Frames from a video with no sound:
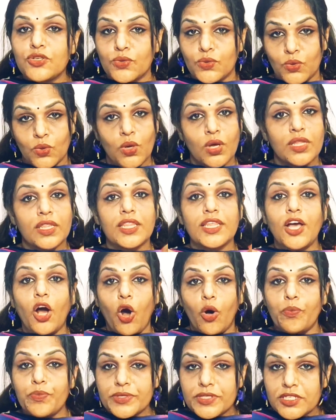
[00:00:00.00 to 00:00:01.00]
do the
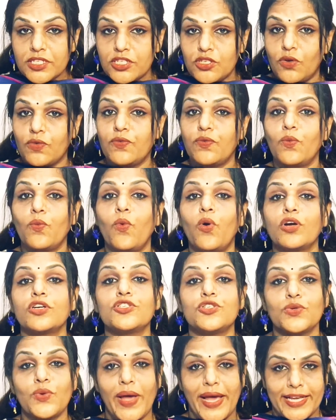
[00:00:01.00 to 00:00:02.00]
opposite of
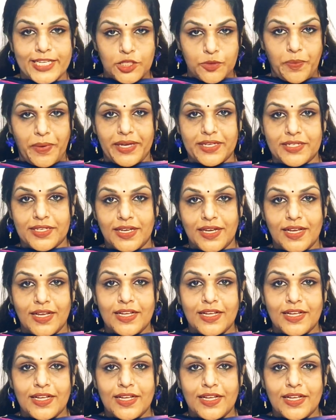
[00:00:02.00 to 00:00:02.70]
what you expect.